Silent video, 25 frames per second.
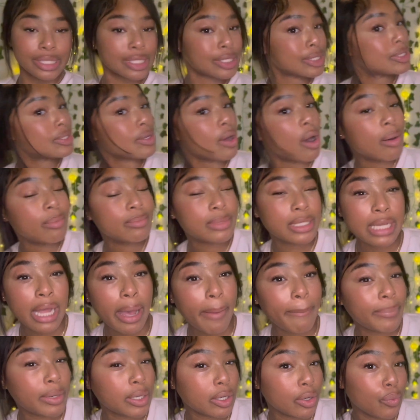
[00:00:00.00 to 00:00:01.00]
Psalm
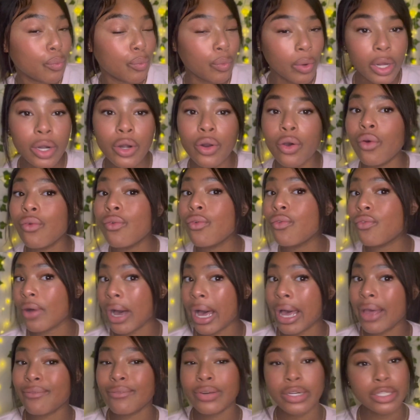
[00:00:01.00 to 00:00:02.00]
chapter
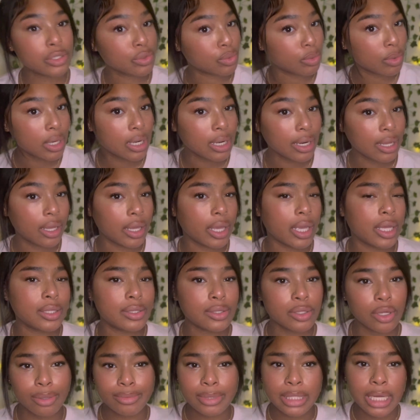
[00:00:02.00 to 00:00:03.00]
105, verse 1. Again,
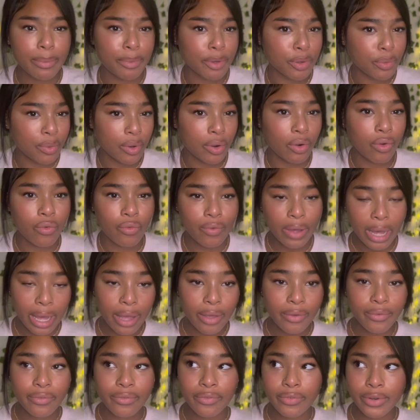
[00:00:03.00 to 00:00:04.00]
Psalm chapter
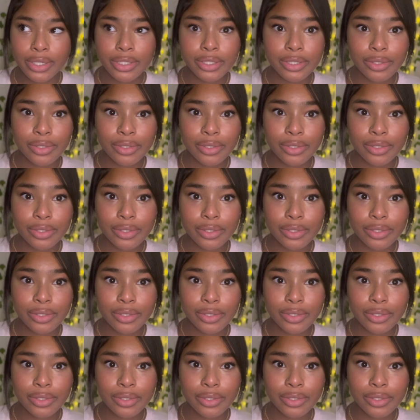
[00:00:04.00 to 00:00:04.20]
105, verse